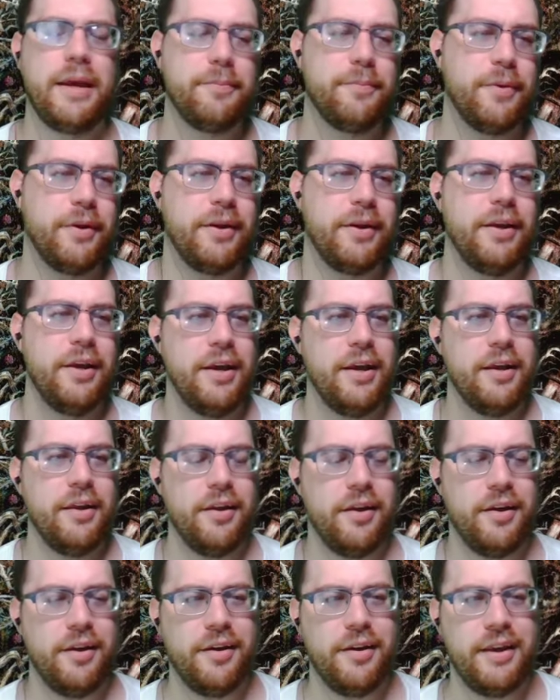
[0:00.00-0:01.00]
but
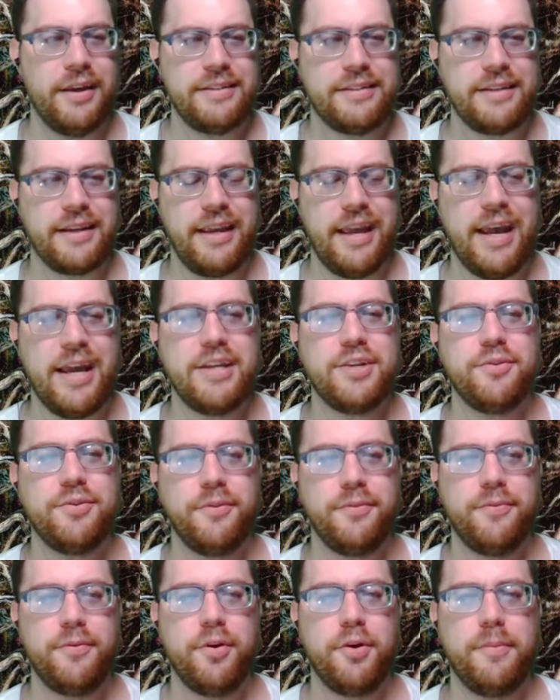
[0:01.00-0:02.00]
as a casual
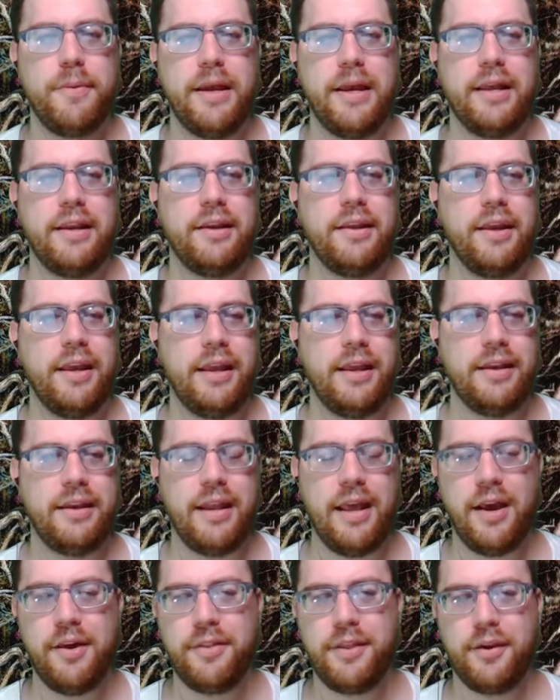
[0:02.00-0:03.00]
format, and
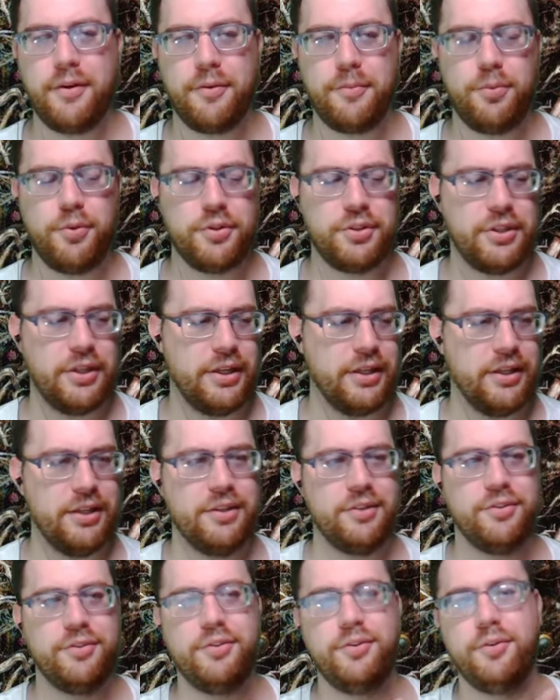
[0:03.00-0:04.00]
now they are pushing it
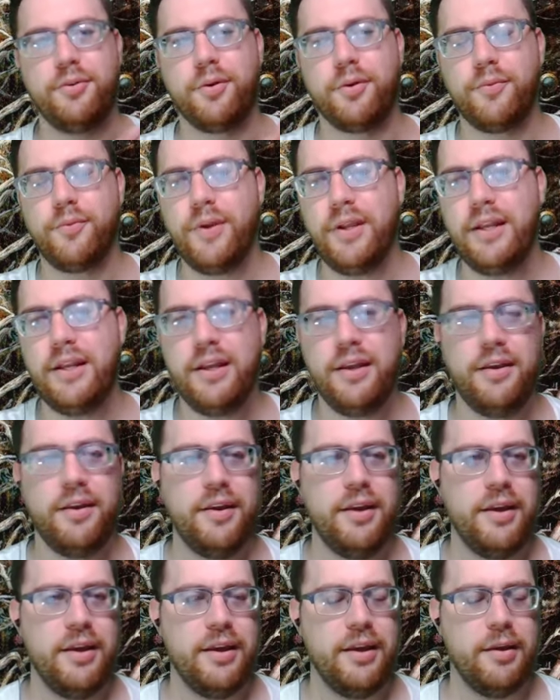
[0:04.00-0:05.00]
into Arena
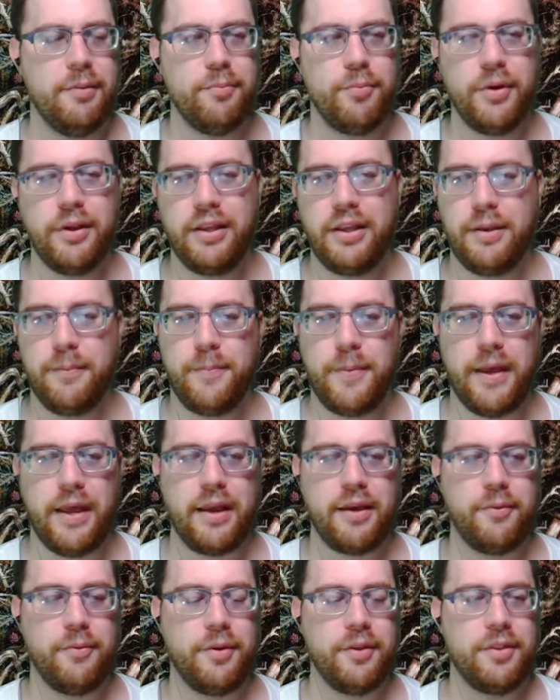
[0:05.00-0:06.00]
and bringing it
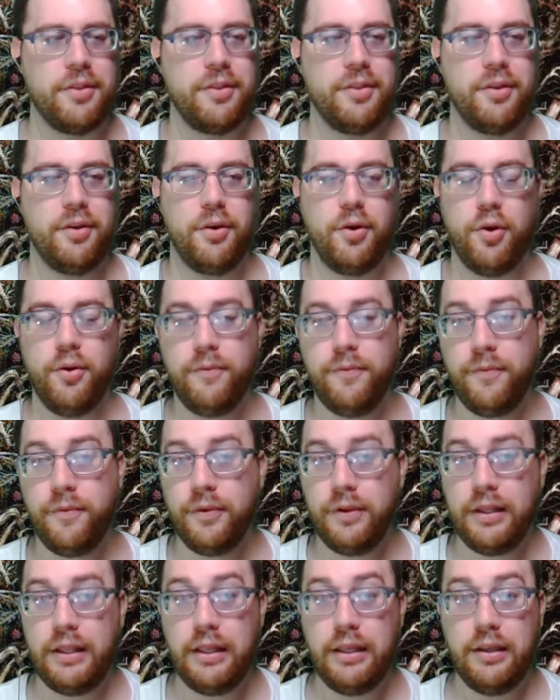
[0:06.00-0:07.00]
back with
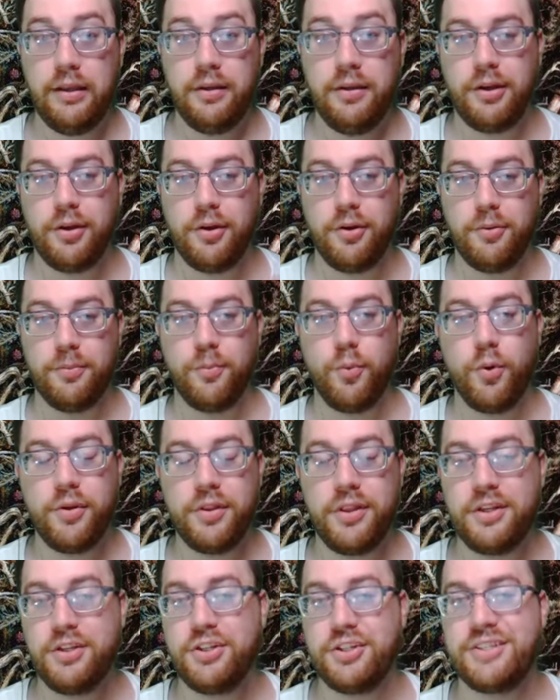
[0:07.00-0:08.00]
hopefully, more
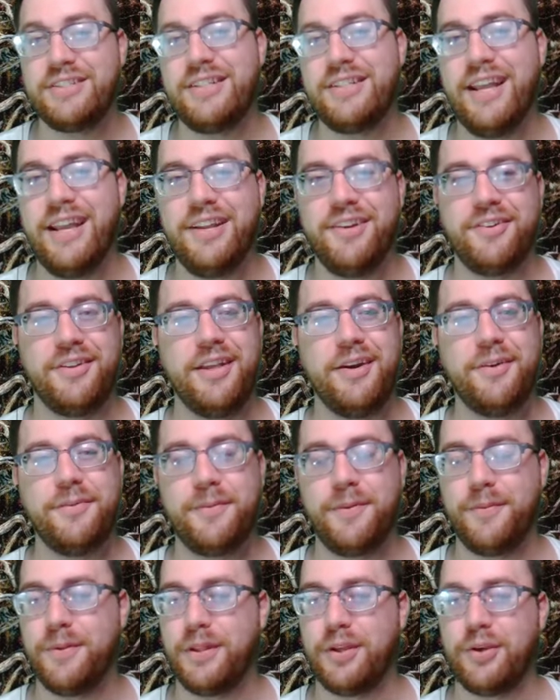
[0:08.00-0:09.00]
than just standard. That would
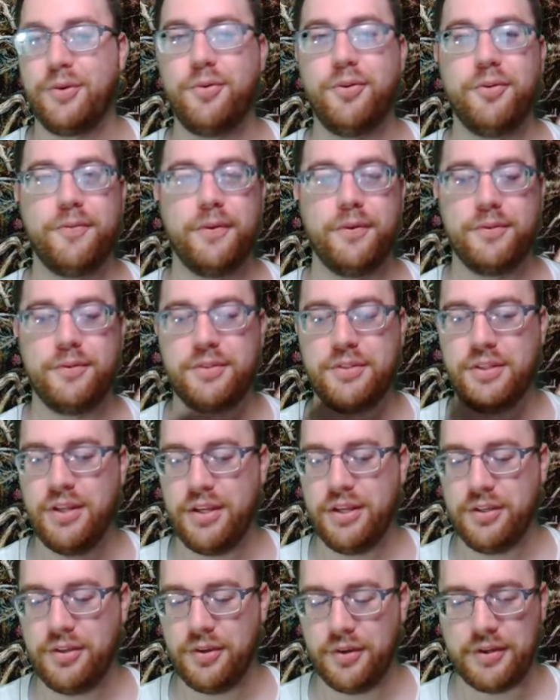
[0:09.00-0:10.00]
be really cool if it was,
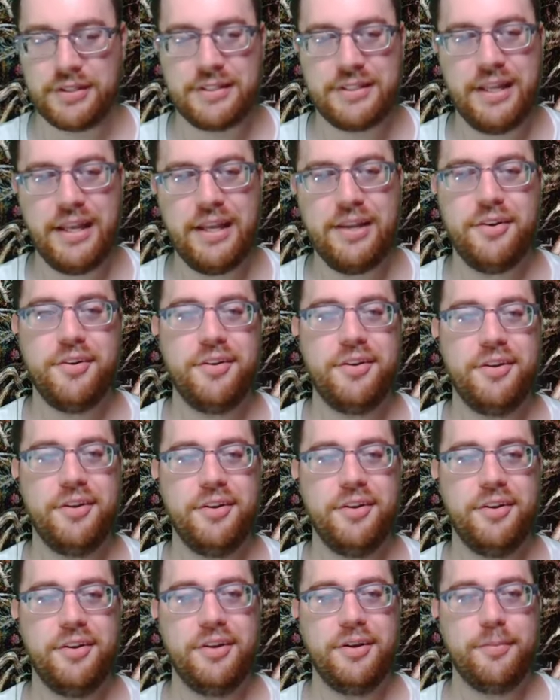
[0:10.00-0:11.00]
you had a standard
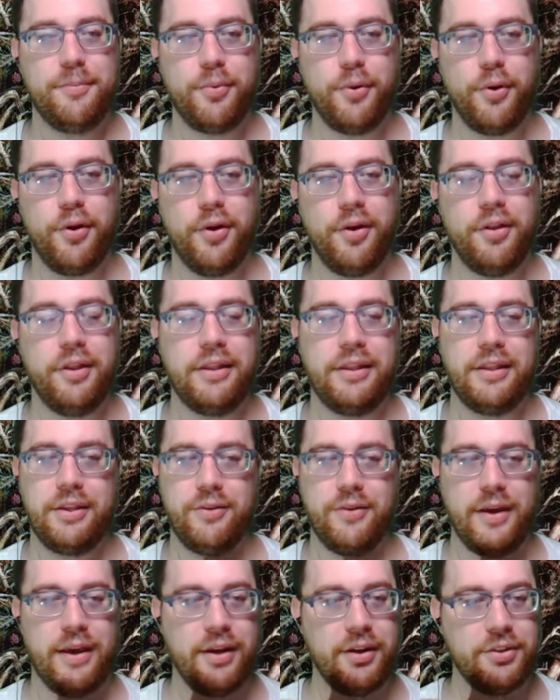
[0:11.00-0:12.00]
Brawl and then
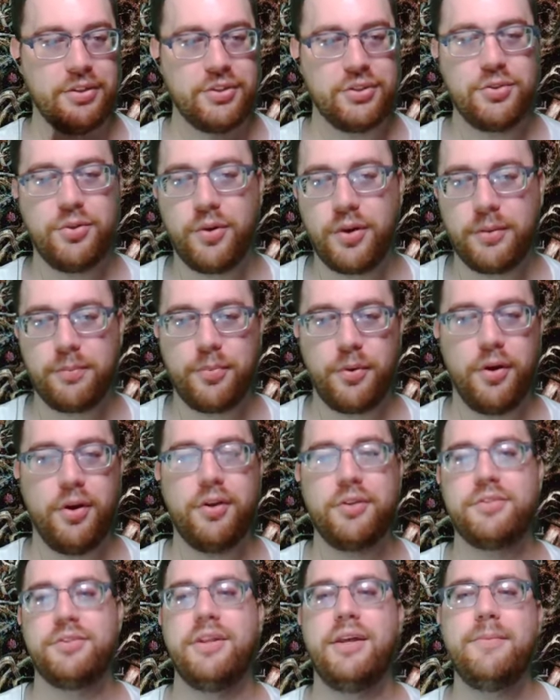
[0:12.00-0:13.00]
you had a historic
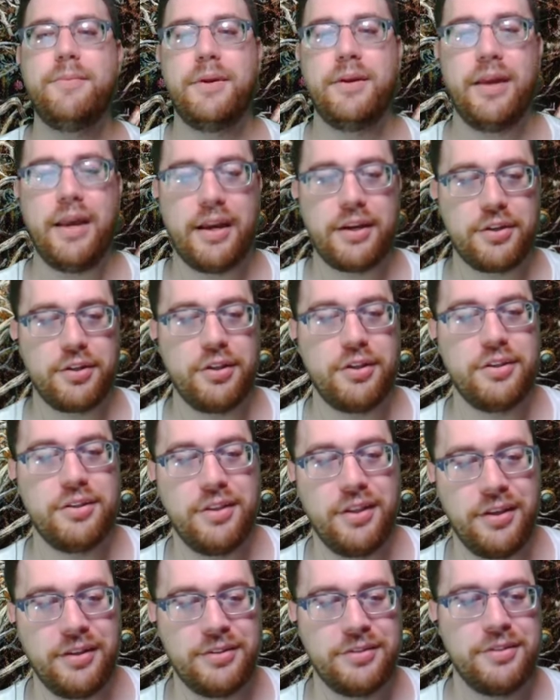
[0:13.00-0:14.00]
Brawl. So that'd be actually
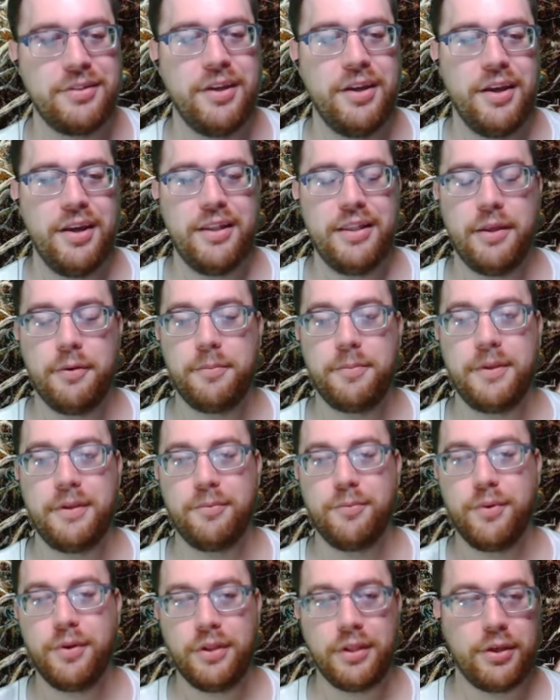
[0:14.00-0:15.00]
things that would be
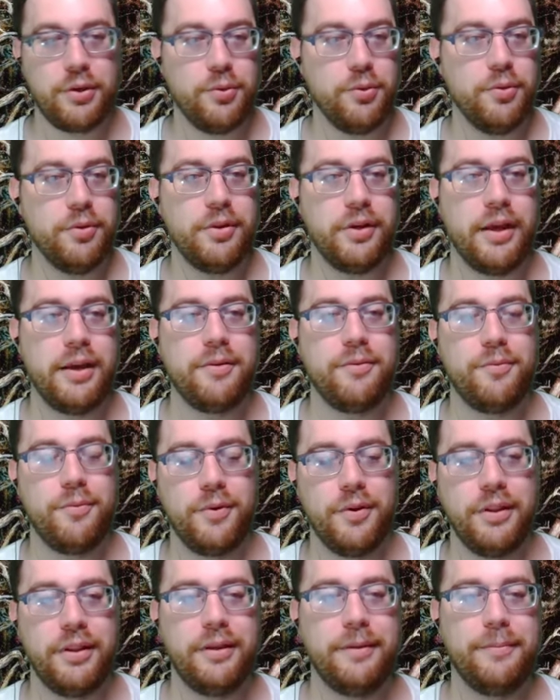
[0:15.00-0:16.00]
really cool, and I'd
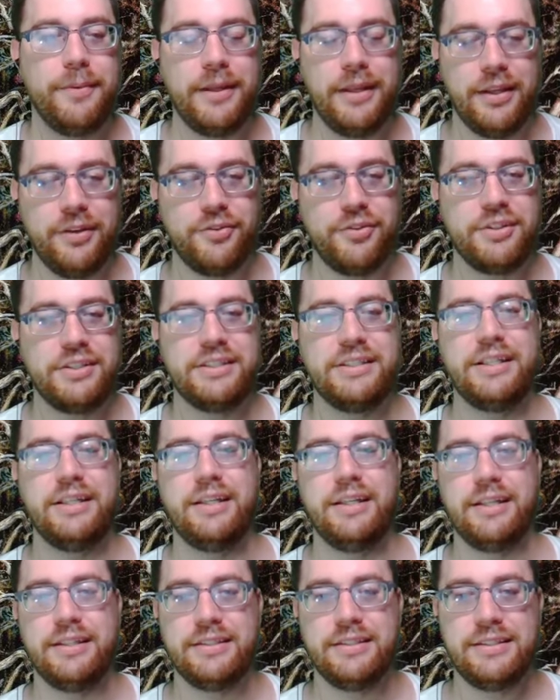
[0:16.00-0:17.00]
really be interested
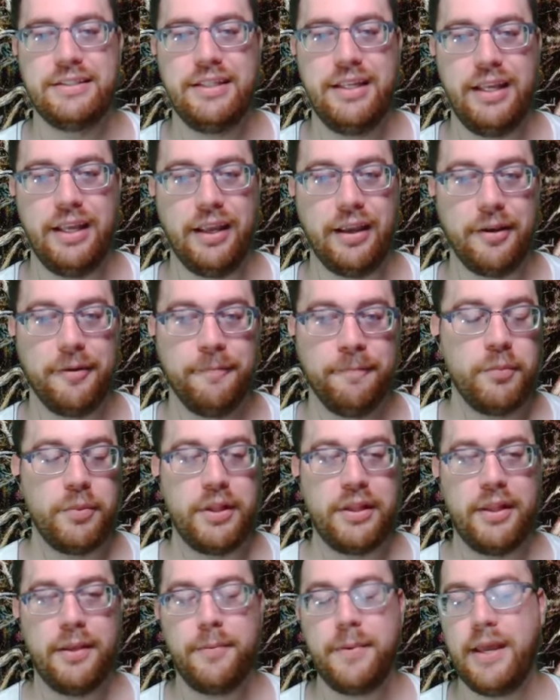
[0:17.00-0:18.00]
in seeing.
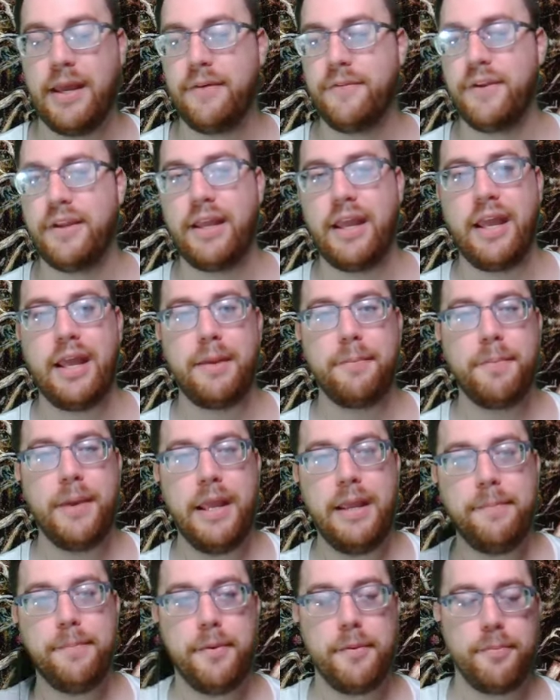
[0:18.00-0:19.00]
But them having a
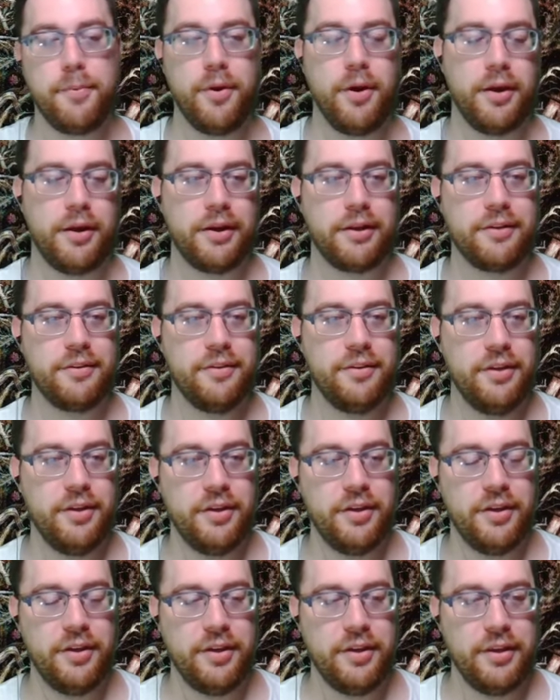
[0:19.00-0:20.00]
paper product
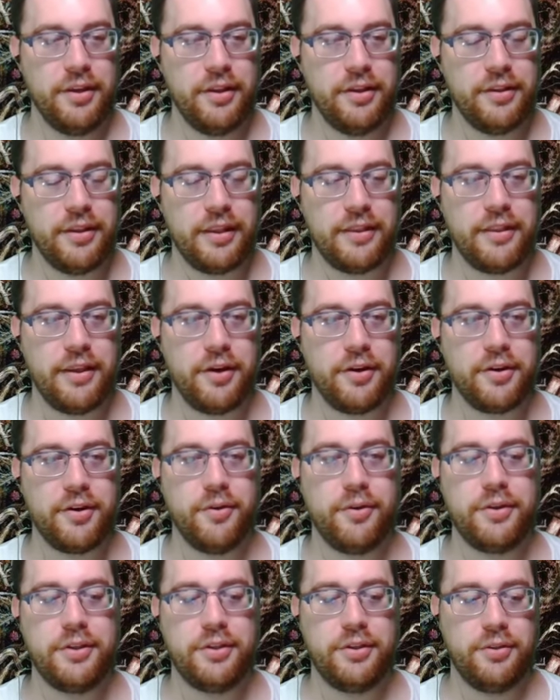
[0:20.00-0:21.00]
that they are
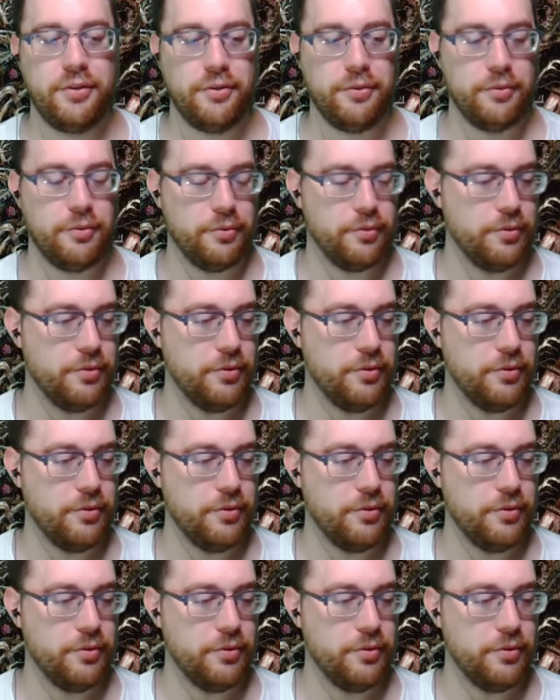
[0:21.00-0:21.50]
going to,